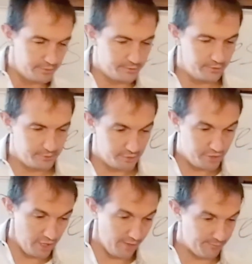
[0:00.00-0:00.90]
to
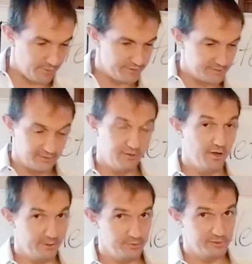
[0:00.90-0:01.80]
jump, because,
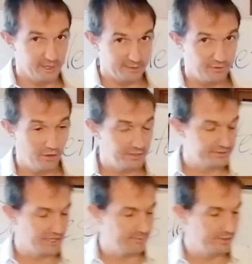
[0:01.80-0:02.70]
God, it was like 30
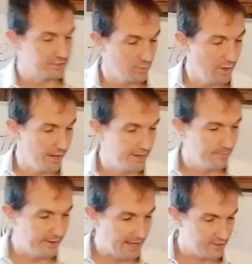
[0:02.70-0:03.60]
centimeters away. And
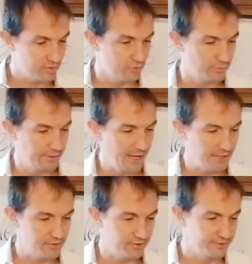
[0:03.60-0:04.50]
my natural
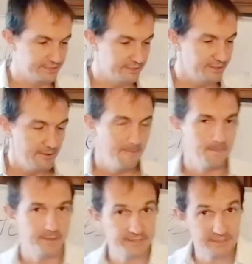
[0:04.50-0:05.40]
reaction, see,
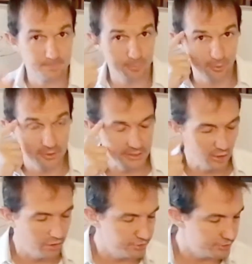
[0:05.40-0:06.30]
This is
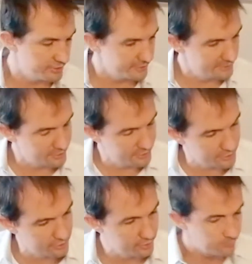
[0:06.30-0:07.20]
pre-conscious, is
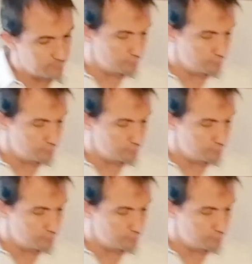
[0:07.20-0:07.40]
just to